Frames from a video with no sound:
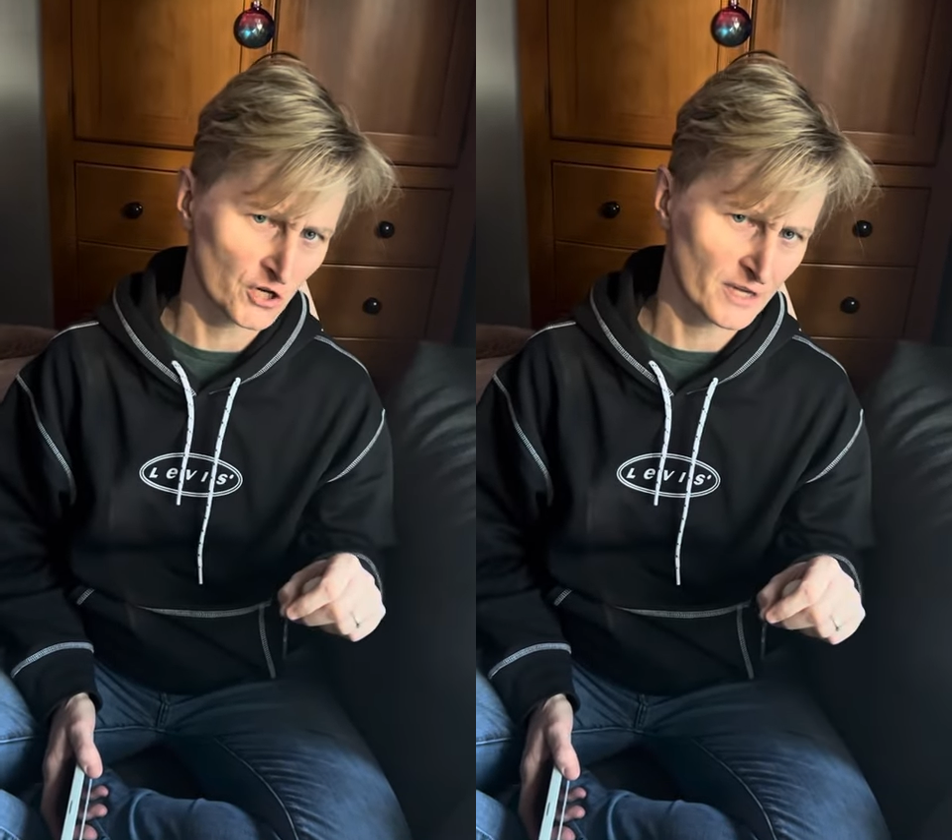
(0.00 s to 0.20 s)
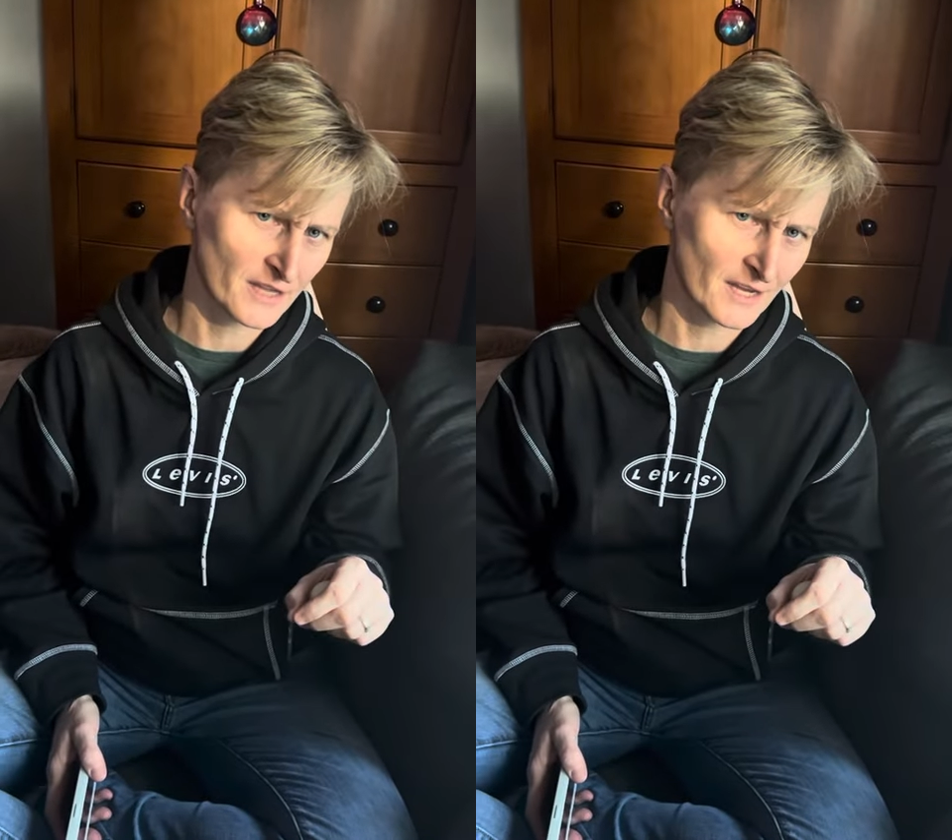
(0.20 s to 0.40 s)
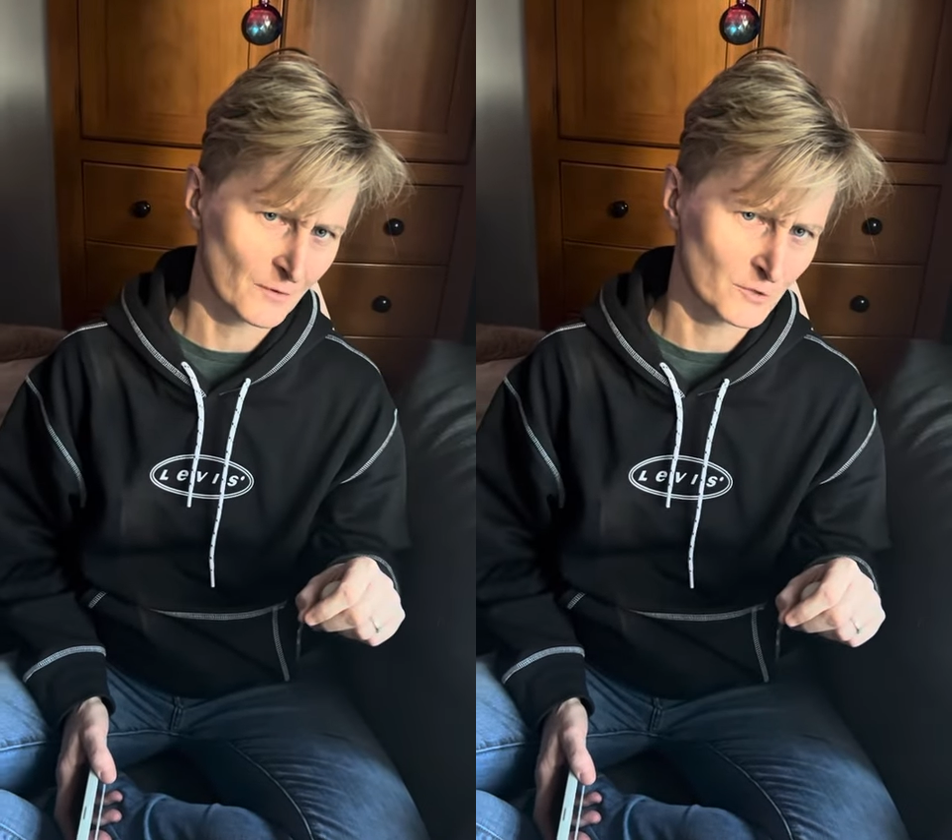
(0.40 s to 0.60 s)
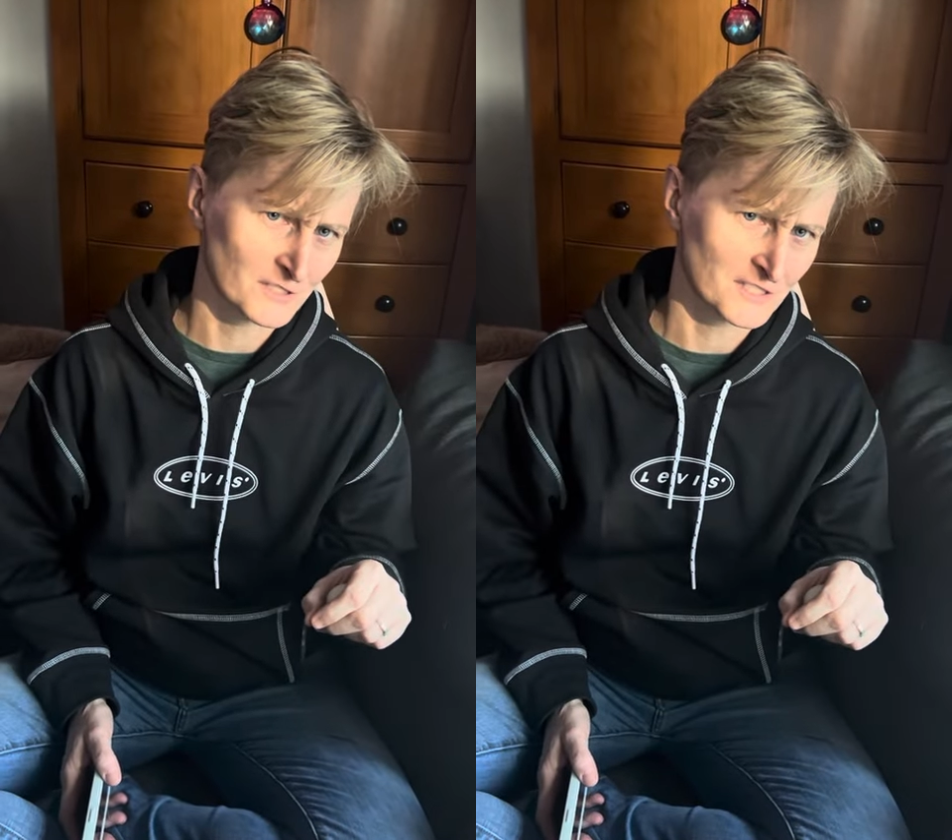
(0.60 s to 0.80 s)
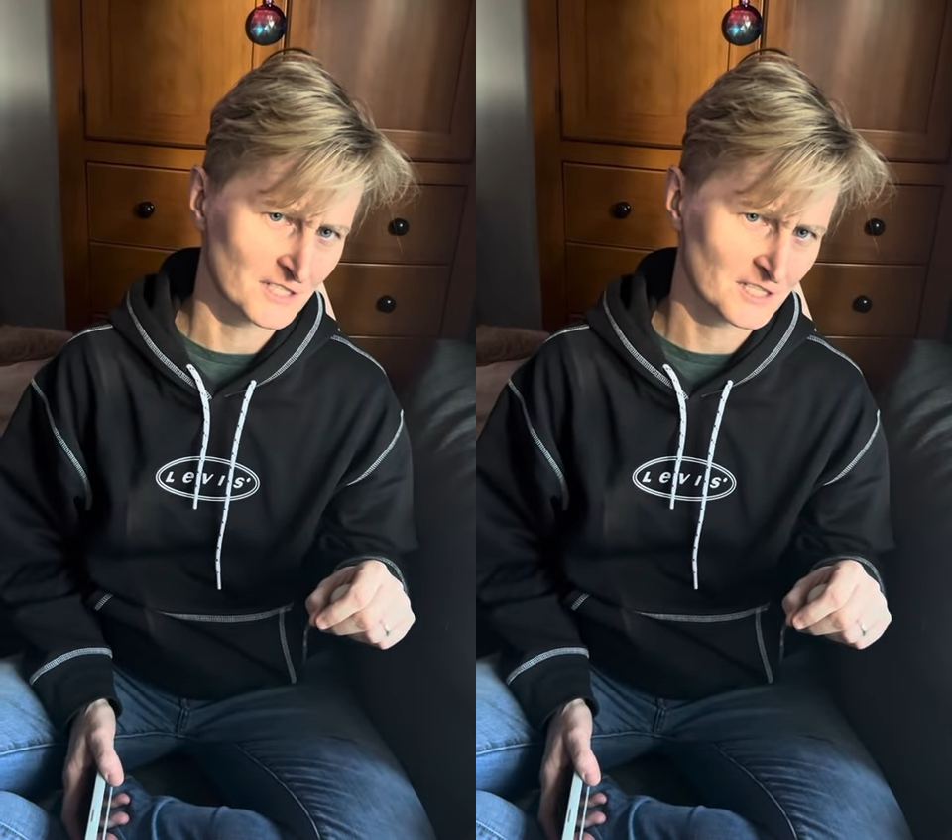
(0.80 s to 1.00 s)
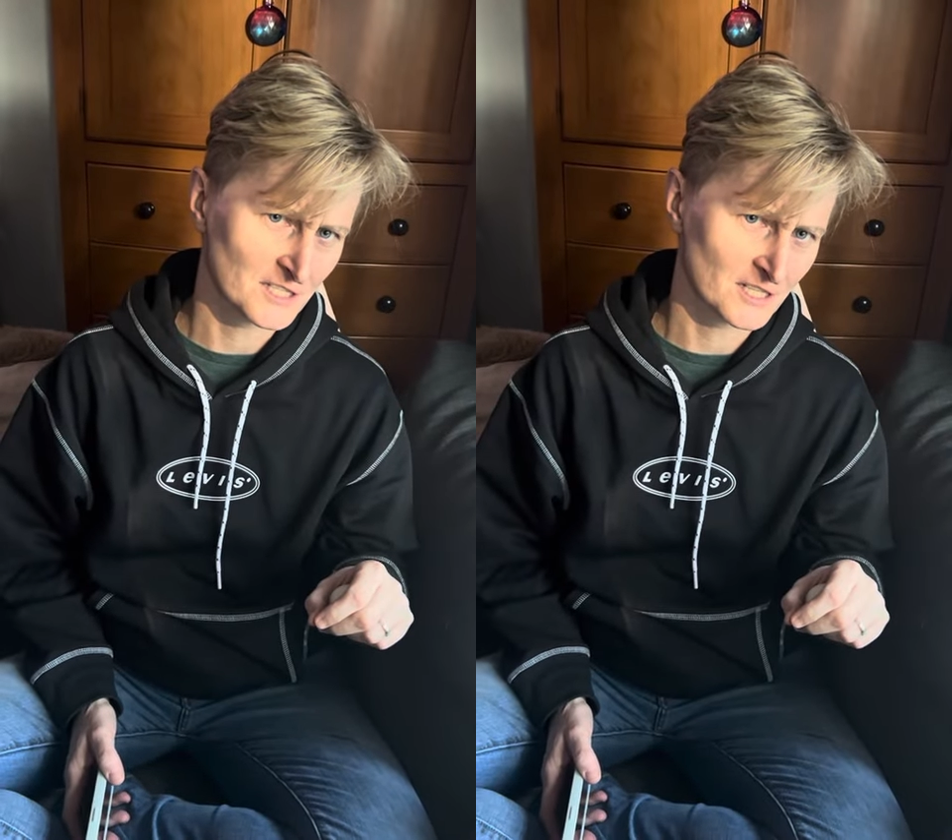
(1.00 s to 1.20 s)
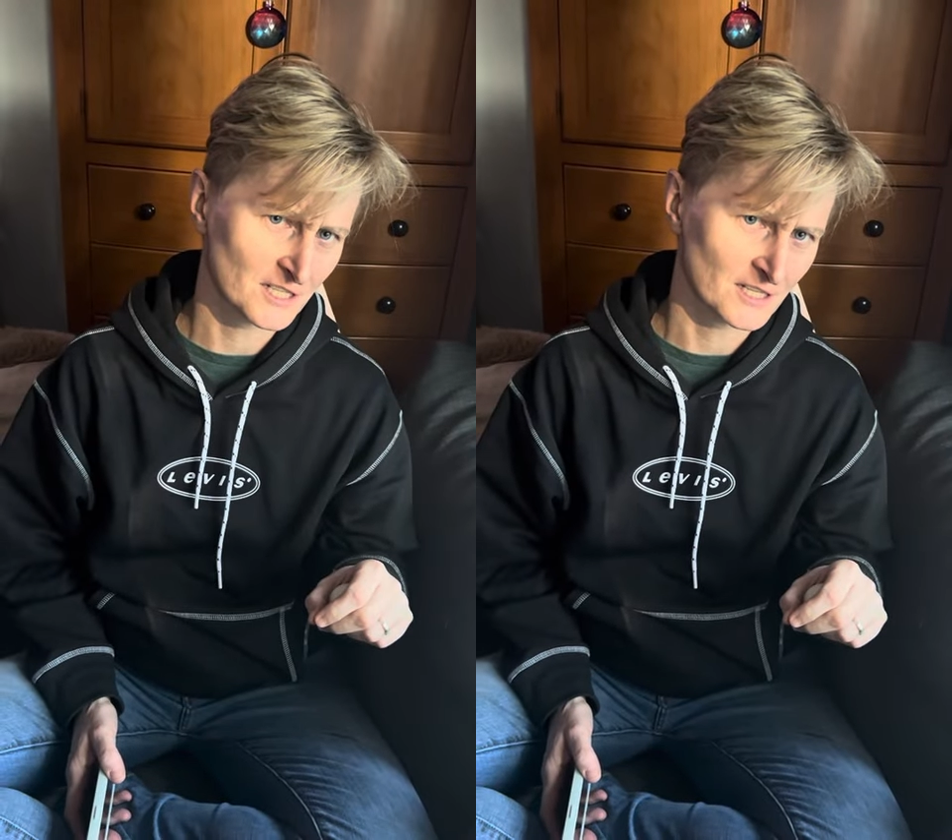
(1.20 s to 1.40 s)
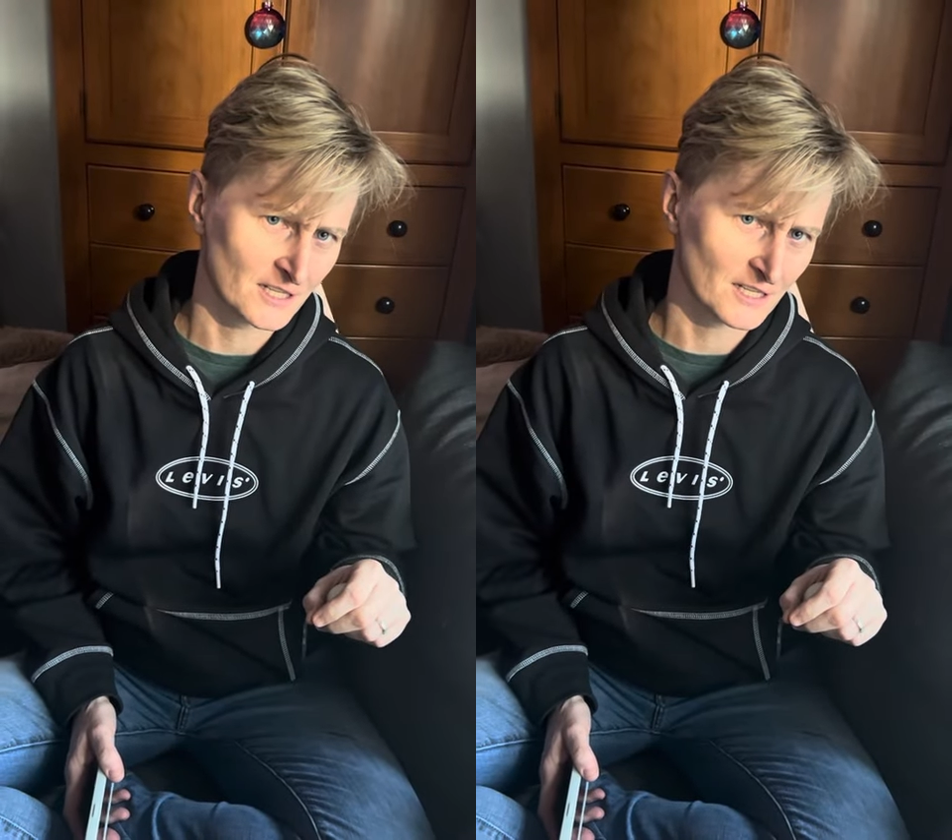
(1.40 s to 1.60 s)
I think it was in
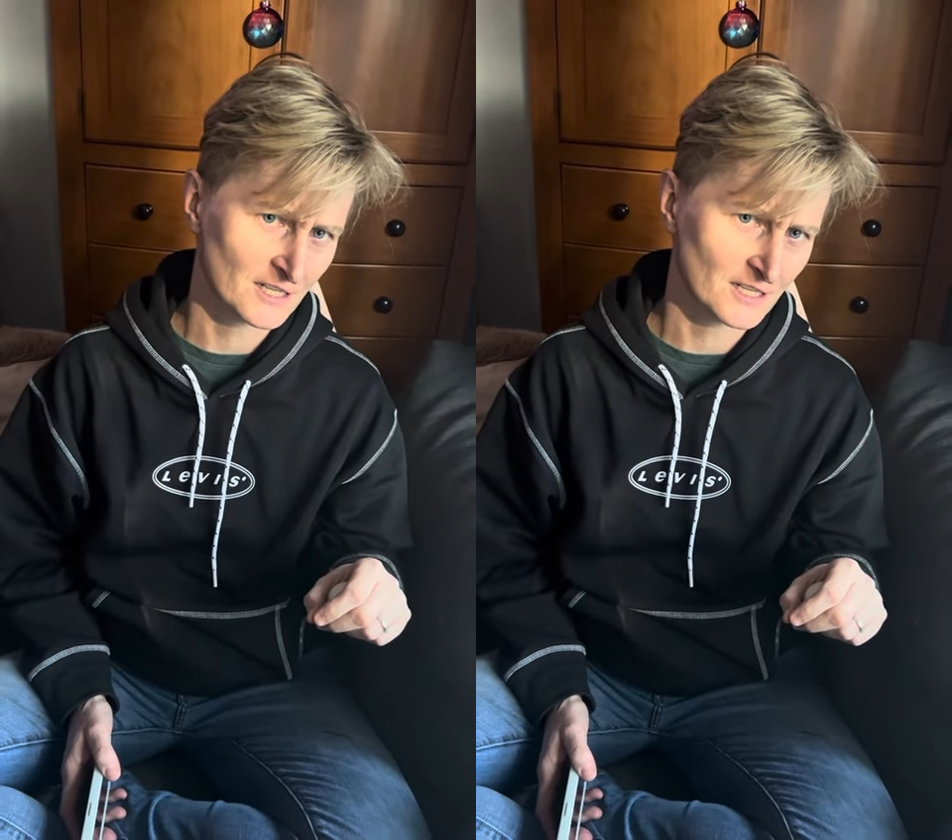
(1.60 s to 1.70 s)
1960.